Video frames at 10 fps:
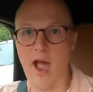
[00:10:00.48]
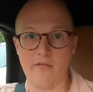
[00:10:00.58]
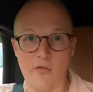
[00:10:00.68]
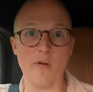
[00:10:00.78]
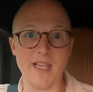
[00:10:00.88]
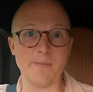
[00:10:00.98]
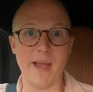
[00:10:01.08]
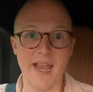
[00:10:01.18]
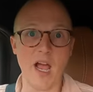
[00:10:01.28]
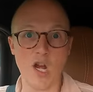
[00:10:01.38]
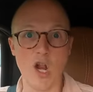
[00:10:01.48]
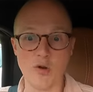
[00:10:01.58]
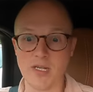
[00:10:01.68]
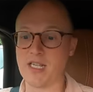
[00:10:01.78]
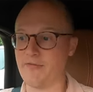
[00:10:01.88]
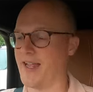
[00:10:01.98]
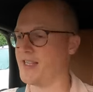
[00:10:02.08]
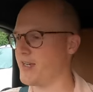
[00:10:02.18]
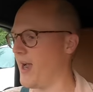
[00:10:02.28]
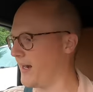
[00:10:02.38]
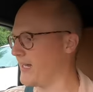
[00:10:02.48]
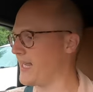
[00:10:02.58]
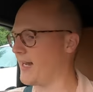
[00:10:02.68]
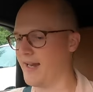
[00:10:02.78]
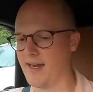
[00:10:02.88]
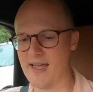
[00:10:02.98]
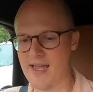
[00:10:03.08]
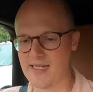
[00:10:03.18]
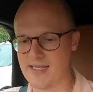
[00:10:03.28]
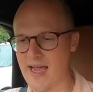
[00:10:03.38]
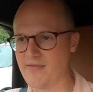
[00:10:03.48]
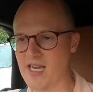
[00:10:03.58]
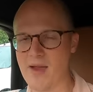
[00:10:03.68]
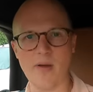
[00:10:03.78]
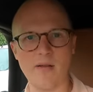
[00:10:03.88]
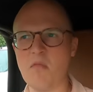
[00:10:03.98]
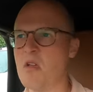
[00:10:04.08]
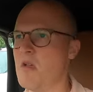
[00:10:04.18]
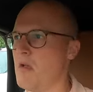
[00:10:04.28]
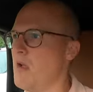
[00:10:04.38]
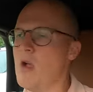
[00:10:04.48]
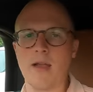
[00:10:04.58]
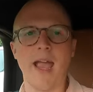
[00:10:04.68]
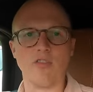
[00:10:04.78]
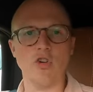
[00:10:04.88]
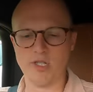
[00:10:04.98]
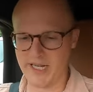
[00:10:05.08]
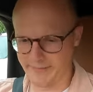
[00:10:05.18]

for this big Lotus event. So yeah, I'm going to settle in to the F-Type and get cruising.